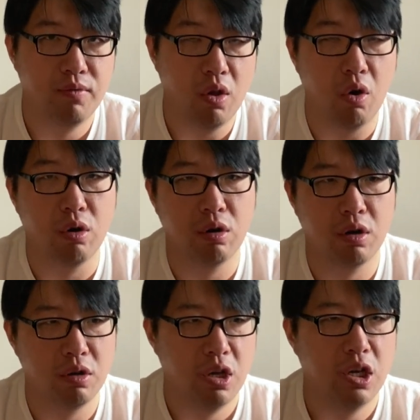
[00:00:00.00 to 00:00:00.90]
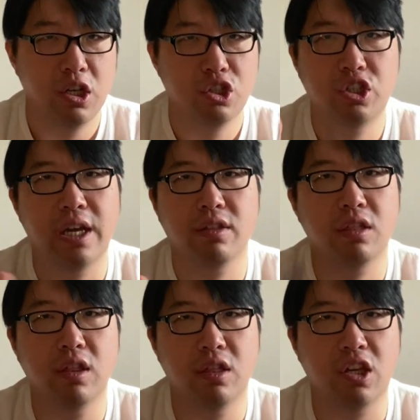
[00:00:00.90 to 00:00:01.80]
or shake
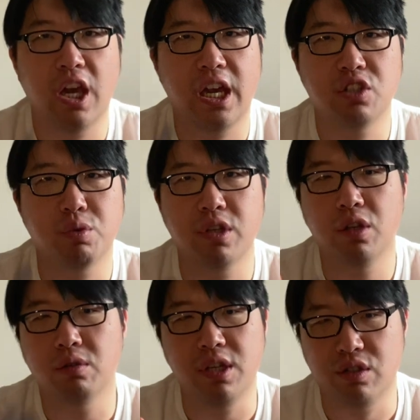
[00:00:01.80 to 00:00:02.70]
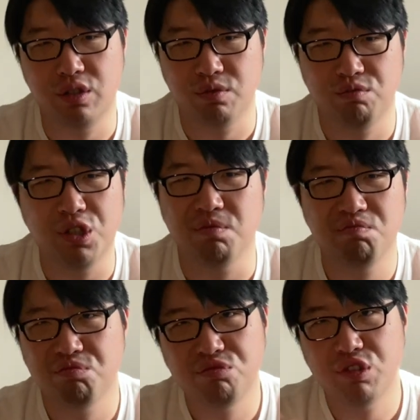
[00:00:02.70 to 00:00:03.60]
the cage when you don't need to, you know,
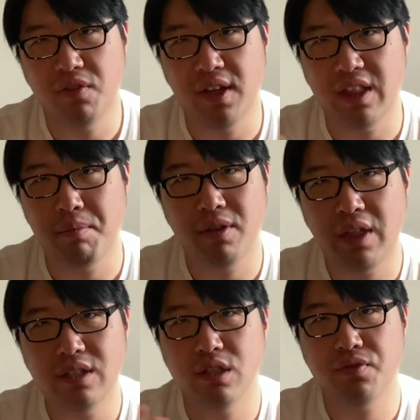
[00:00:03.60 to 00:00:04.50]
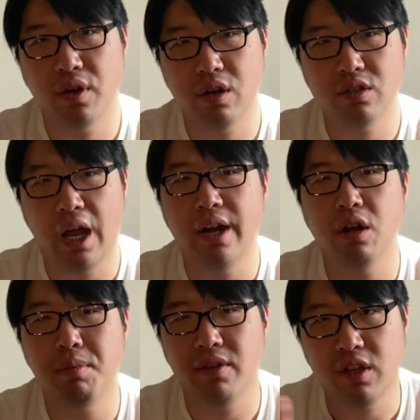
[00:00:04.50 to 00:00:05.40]
stuff like that. But that's as far as I know
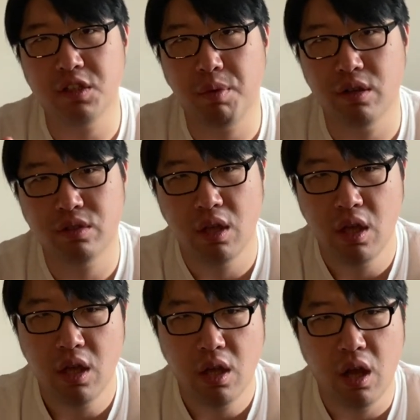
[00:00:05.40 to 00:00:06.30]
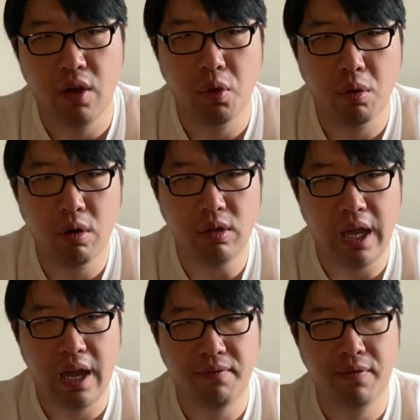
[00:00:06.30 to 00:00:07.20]
about these parts of the world.
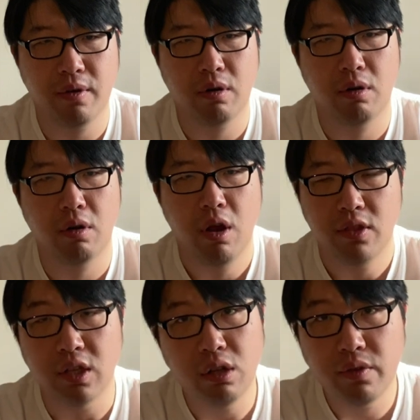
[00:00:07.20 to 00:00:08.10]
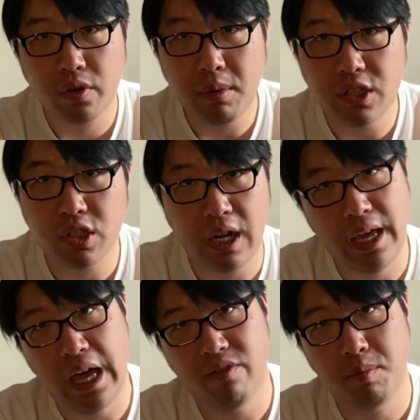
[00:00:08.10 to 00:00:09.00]
And for the little information I
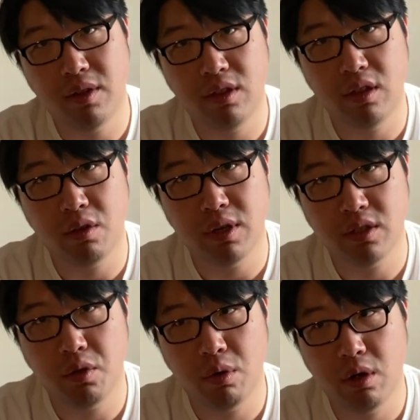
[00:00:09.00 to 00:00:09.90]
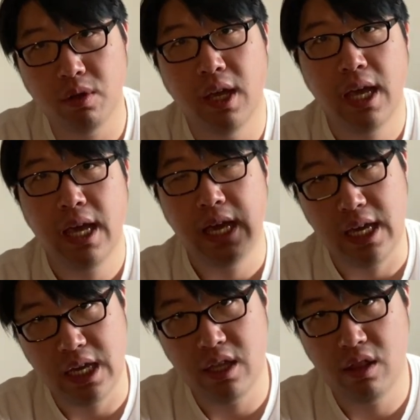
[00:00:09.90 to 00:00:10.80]
have about the rest of the world
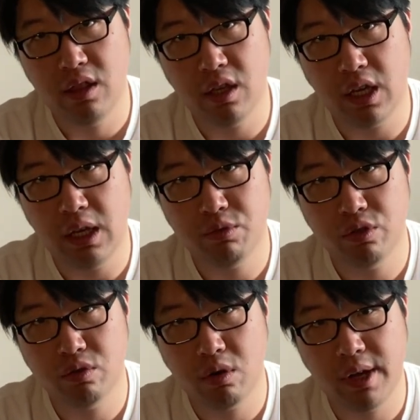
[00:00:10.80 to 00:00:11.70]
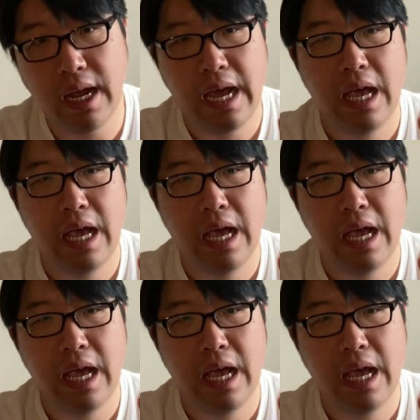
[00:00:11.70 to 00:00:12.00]
in the games story,